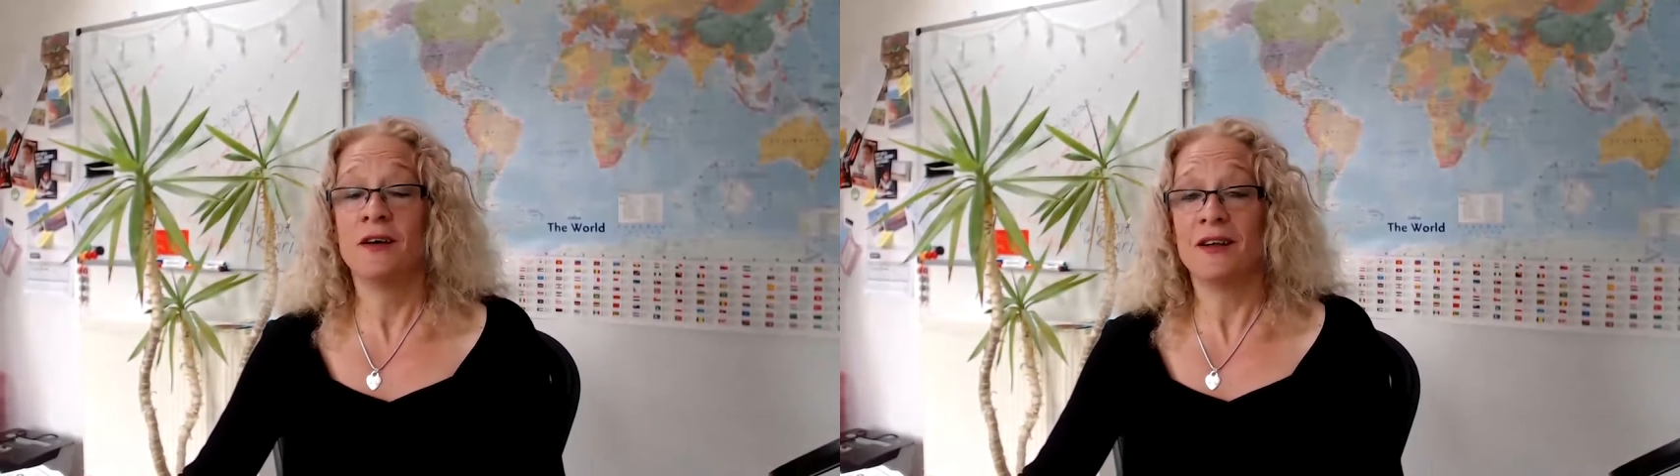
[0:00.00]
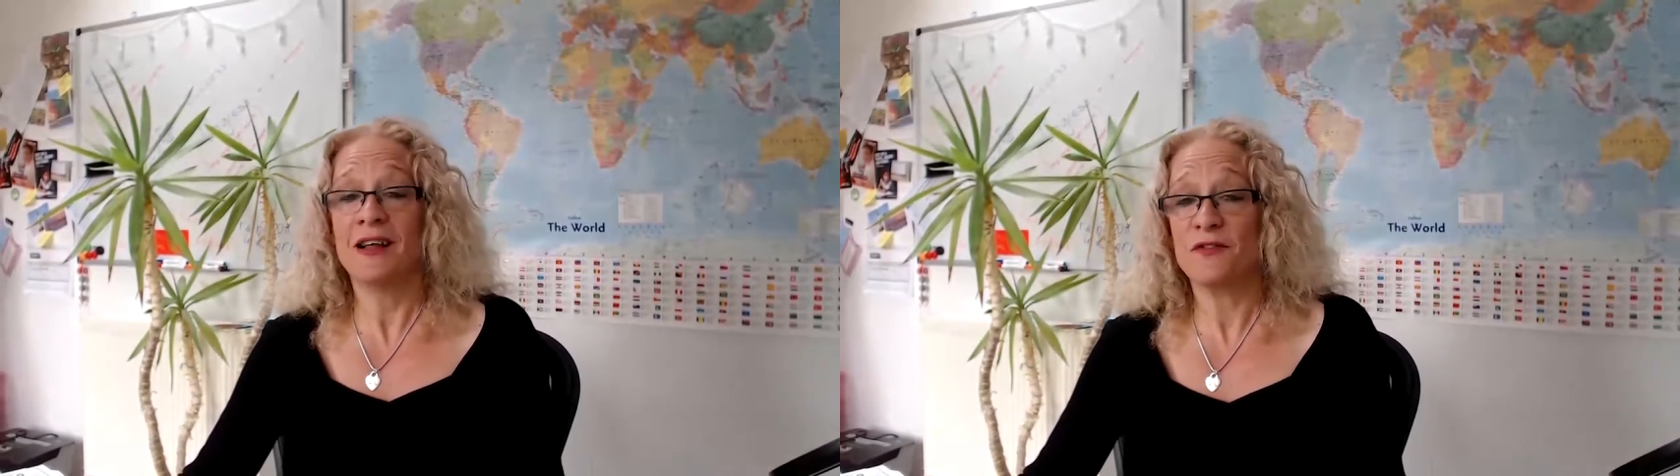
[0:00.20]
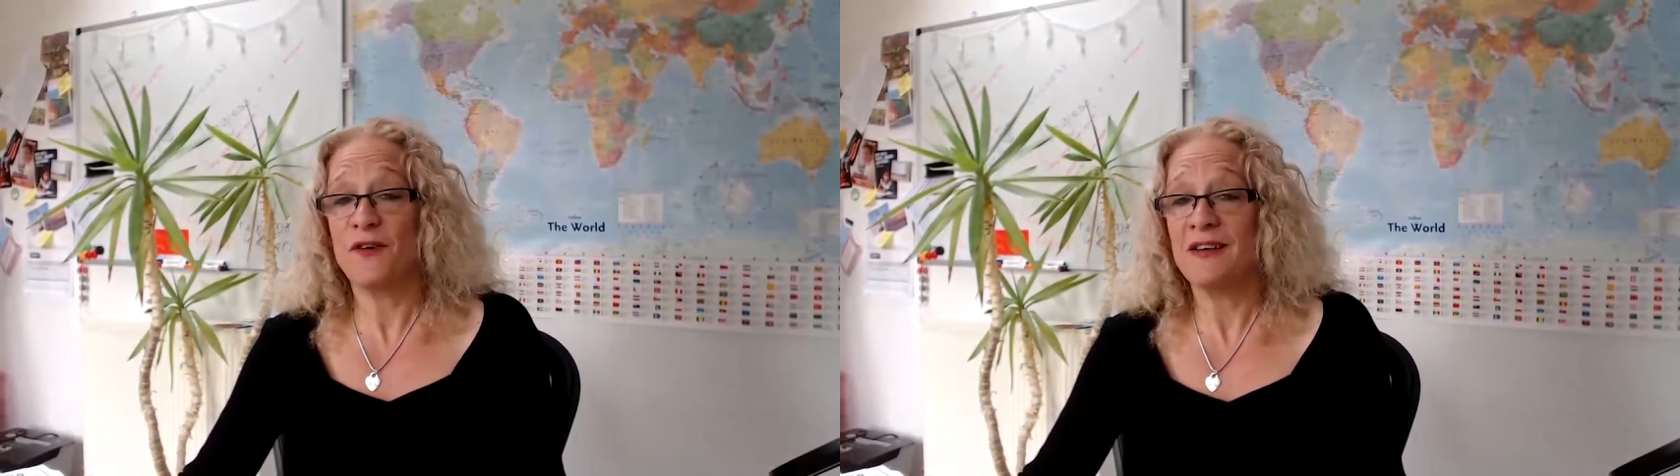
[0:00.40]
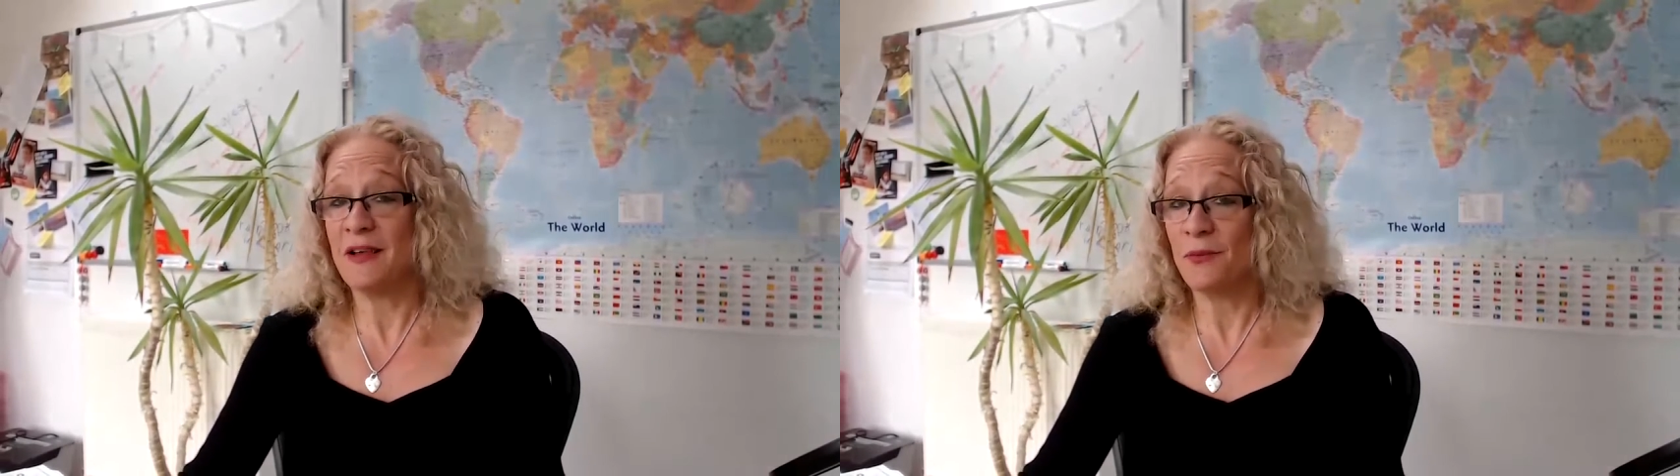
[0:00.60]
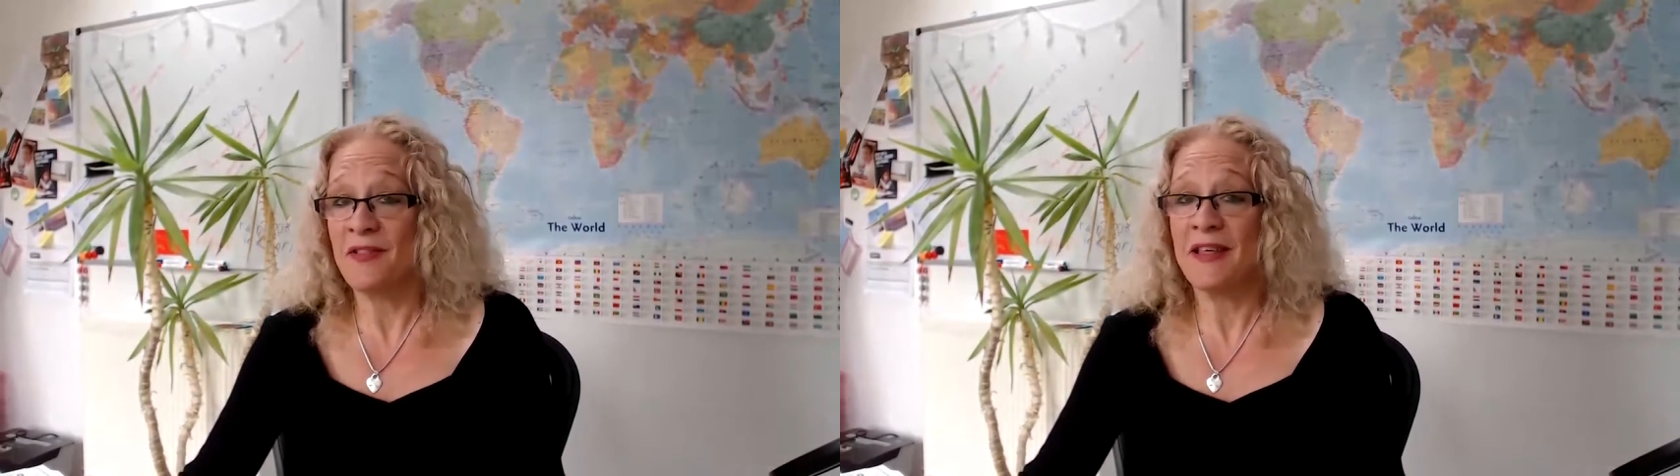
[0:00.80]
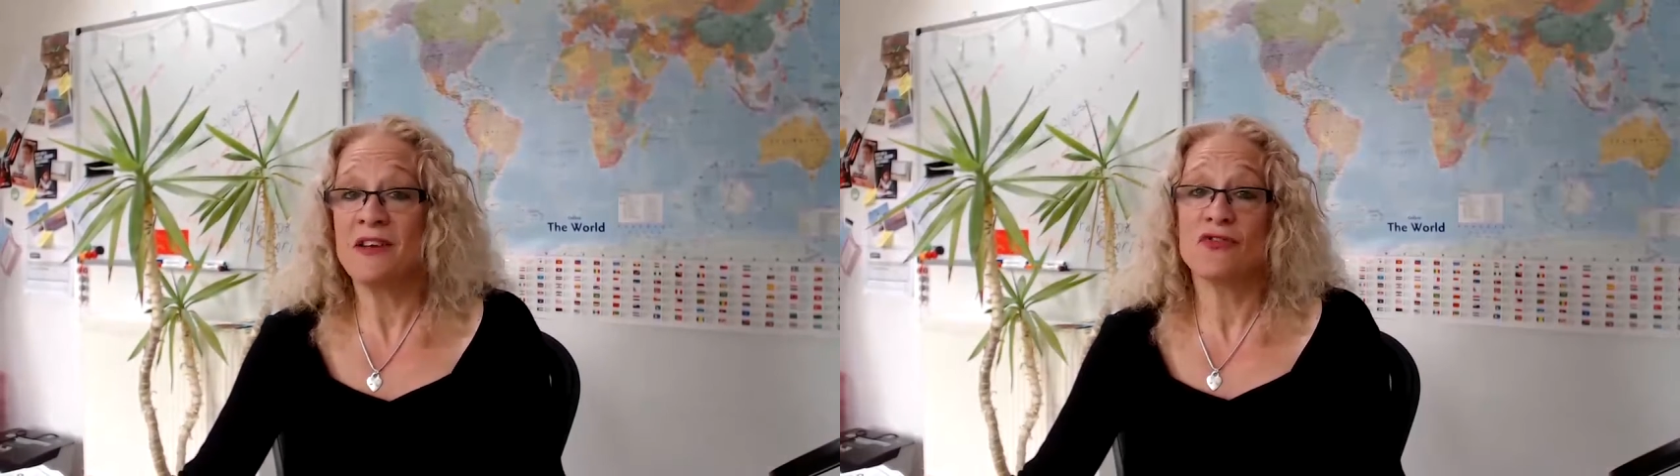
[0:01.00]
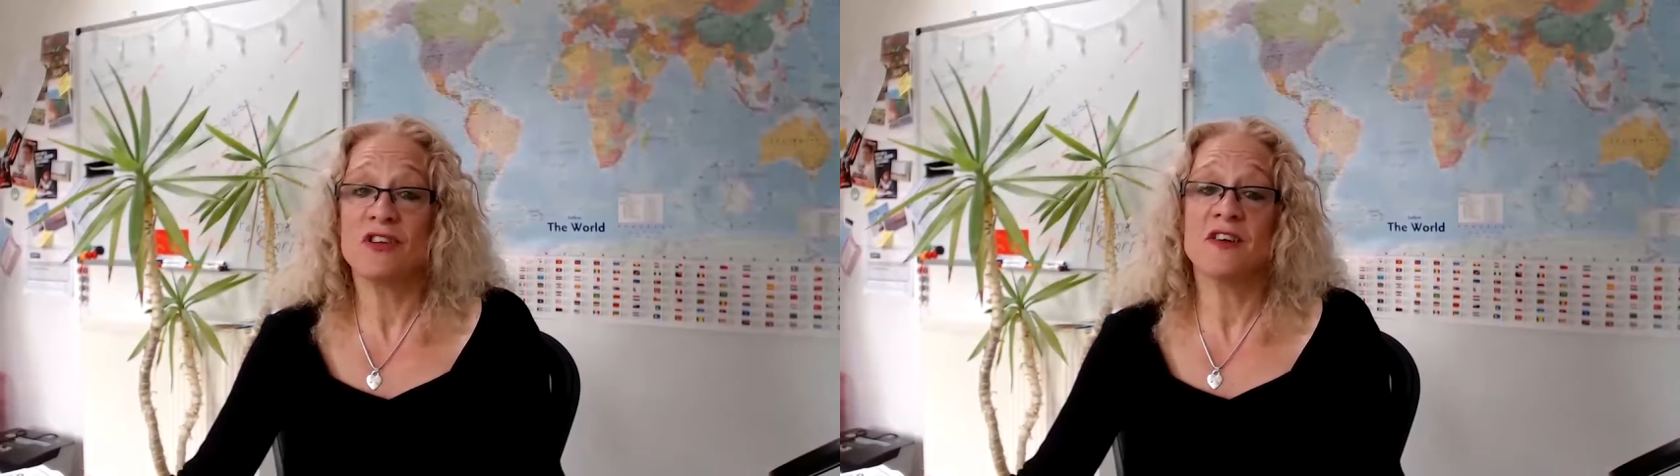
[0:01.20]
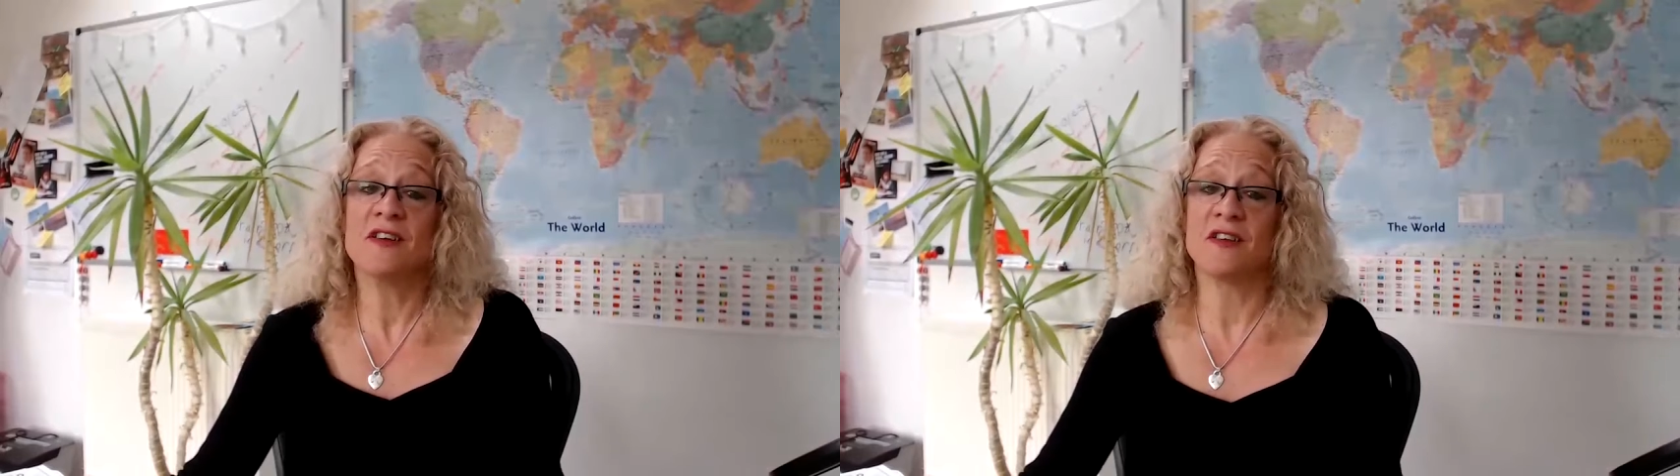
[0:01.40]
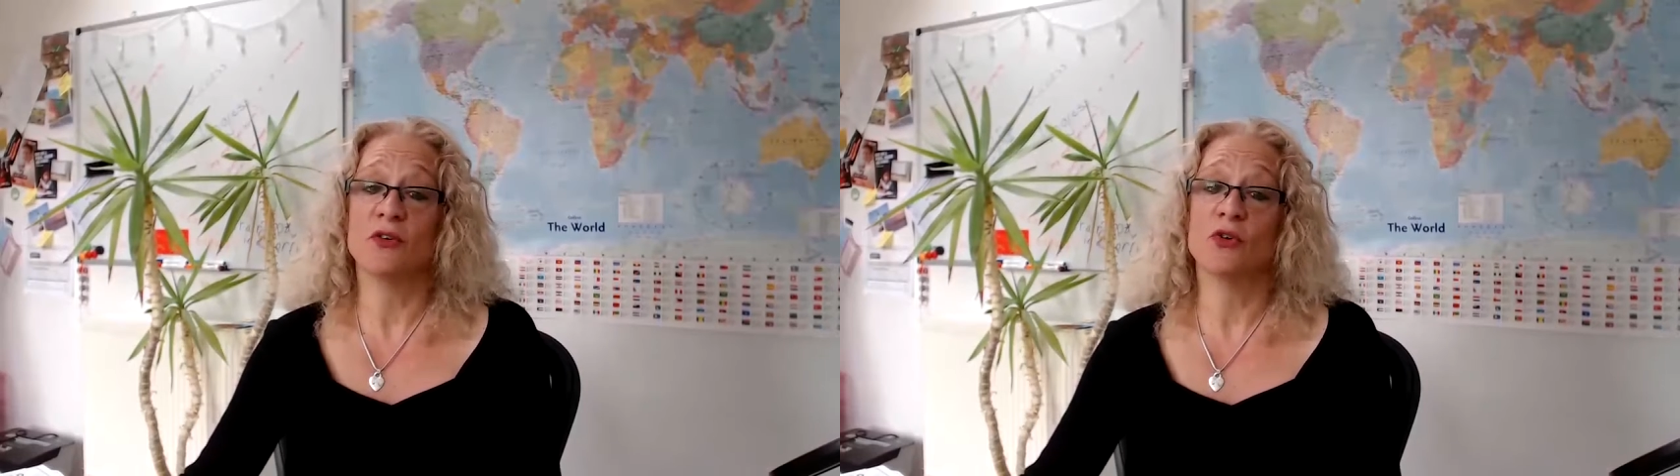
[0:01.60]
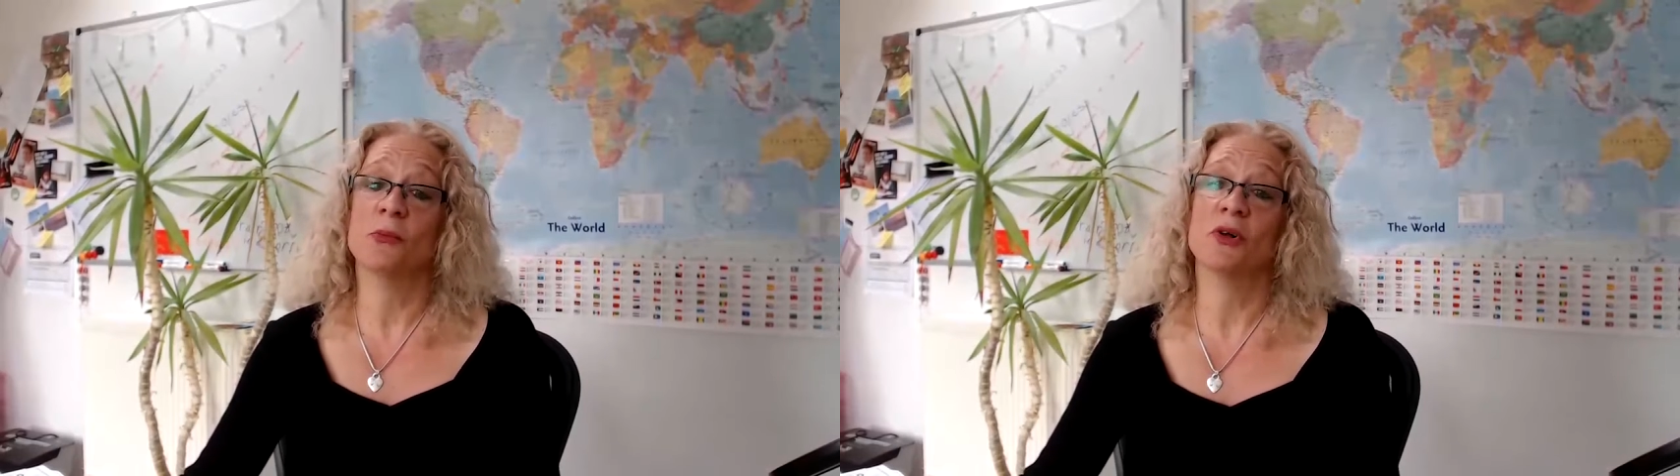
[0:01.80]
let's face it, when things return to
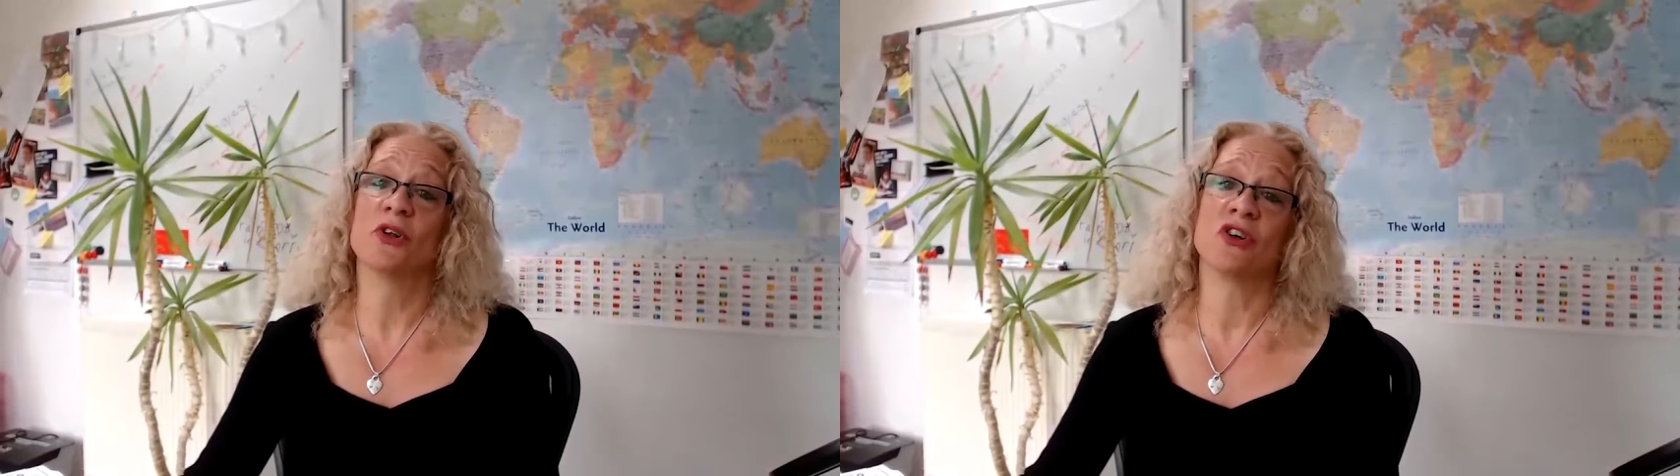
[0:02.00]
normal,